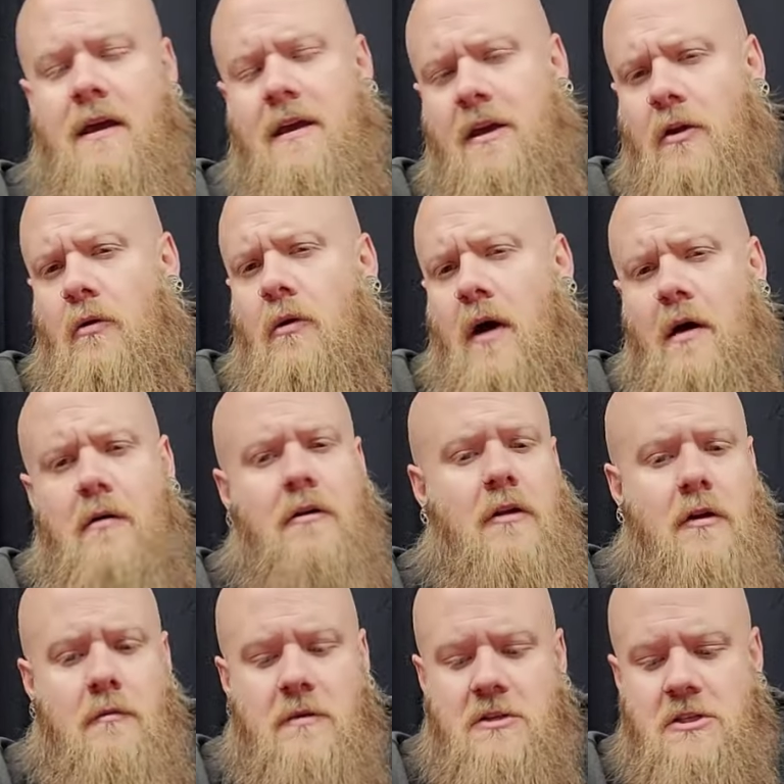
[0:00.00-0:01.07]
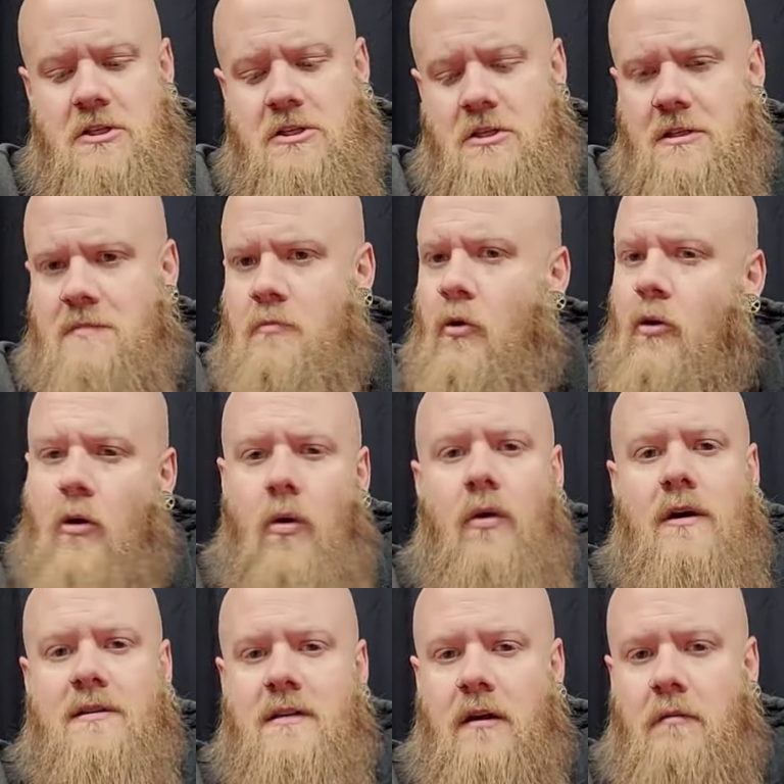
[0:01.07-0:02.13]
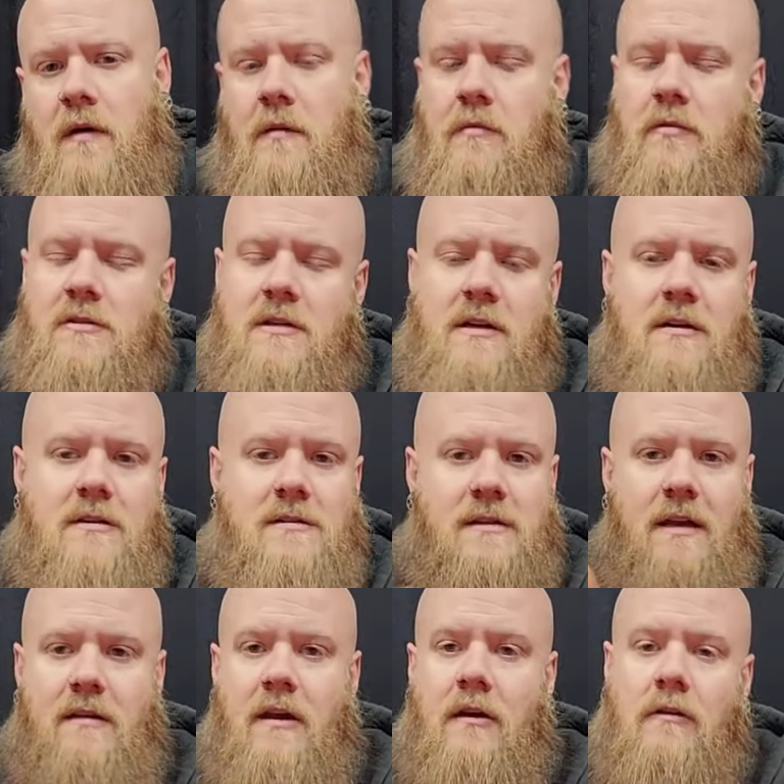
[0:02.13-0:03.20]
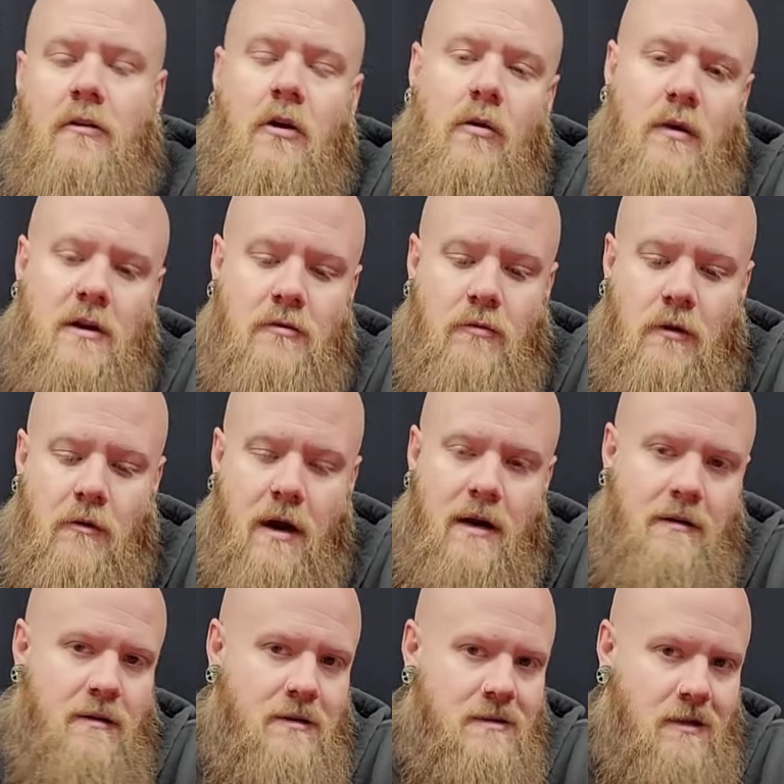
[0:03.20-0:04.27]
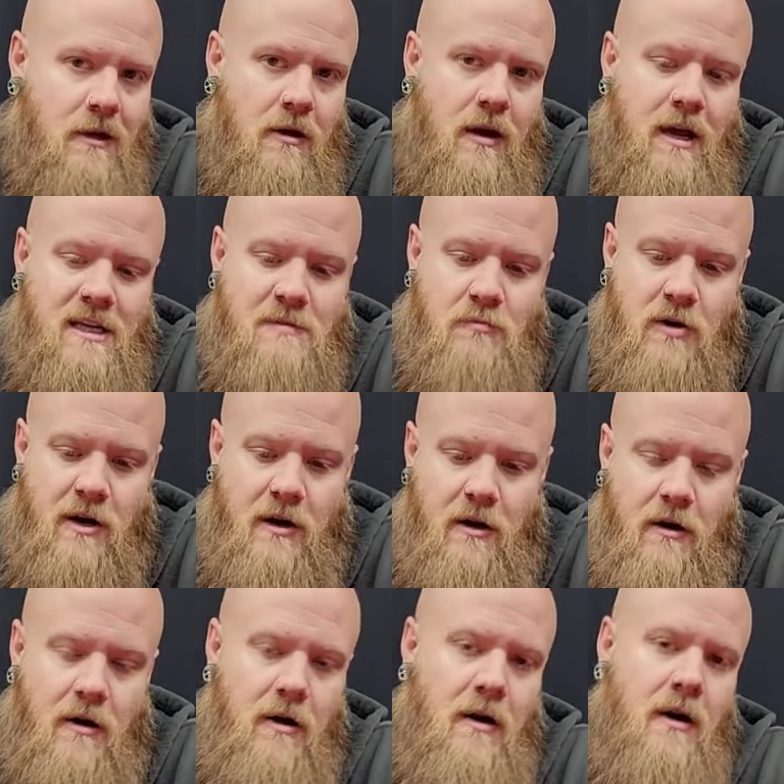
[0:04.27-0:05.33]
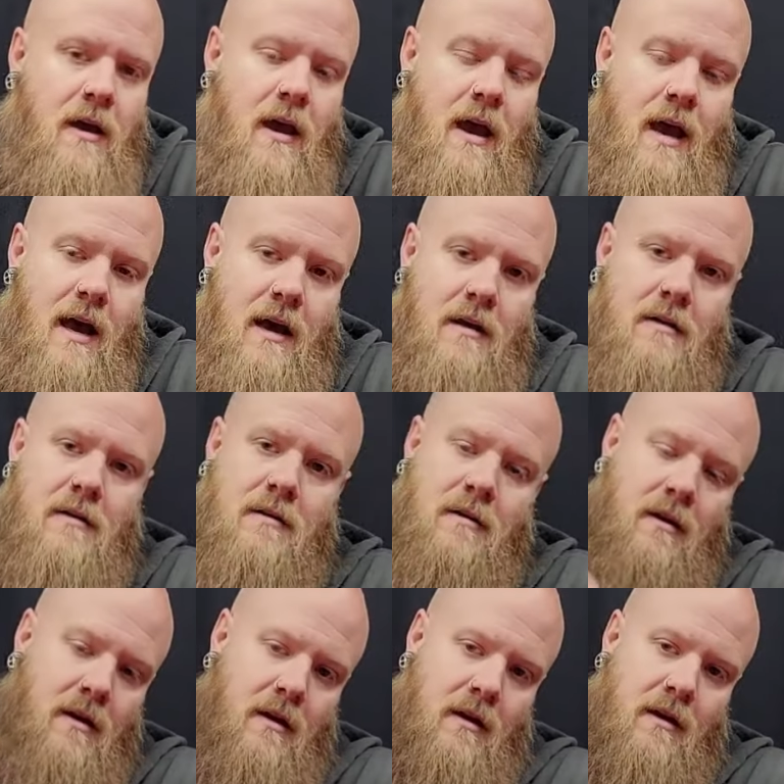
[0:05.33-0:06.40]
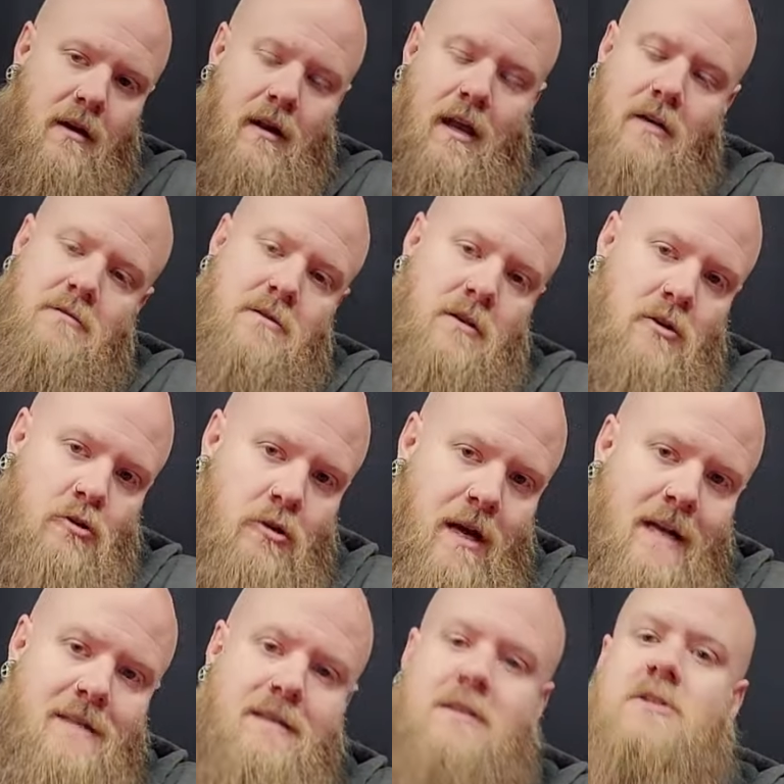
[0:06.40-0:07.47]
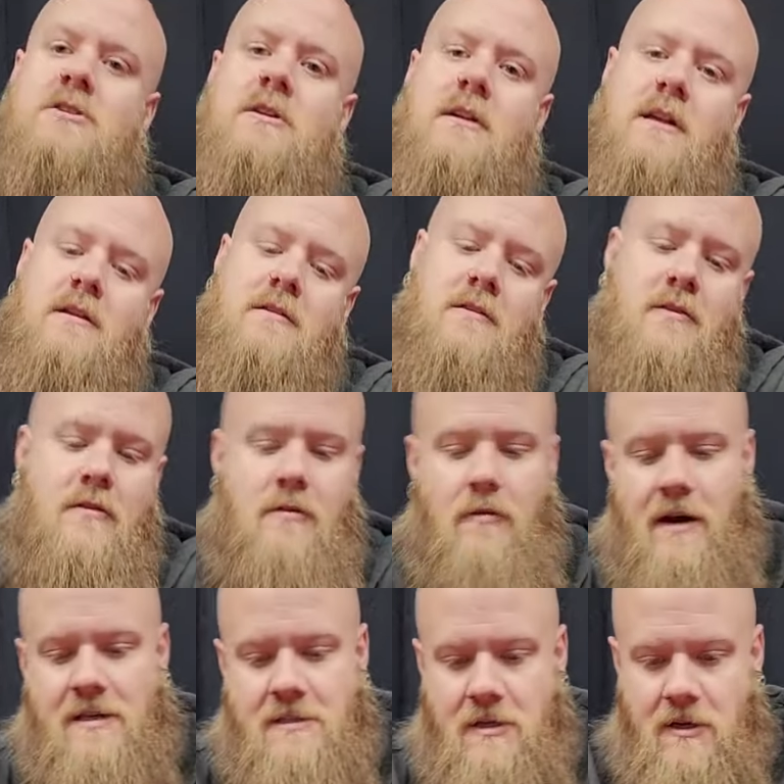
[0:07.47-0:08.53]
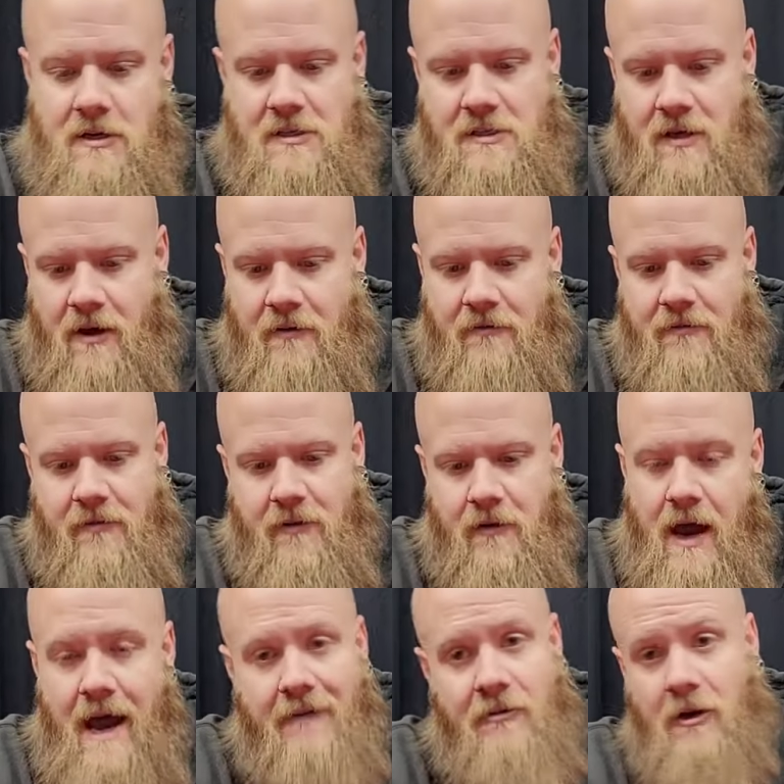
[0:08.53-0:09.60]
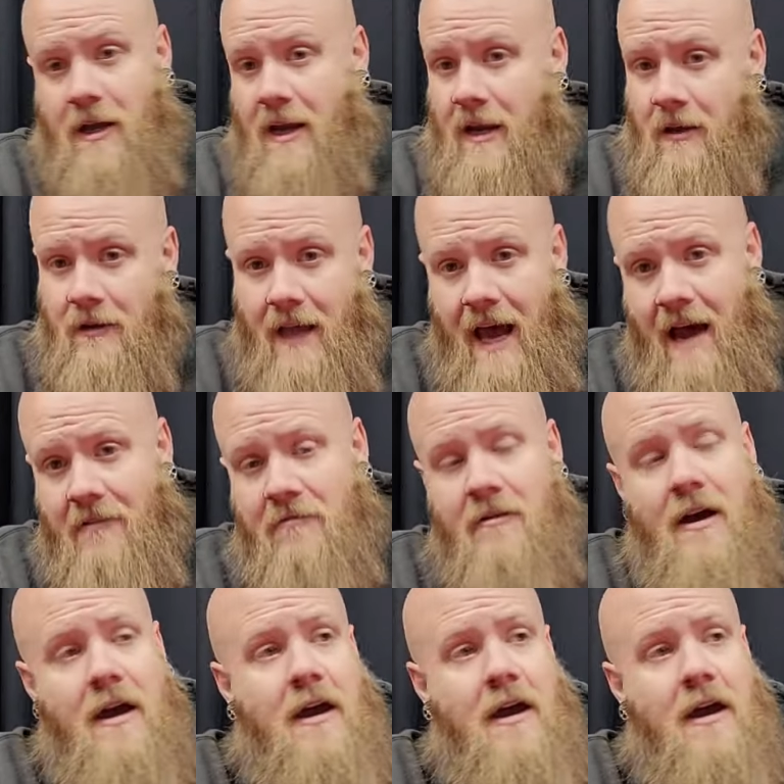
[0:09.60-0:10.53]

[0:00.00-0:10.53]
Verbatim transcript: You know how a lot of magicians pull coins out of people's ears, and then go into it, right? It's a good icebreaker, and allows you to transition into the rest of your stuff after getting a laugh.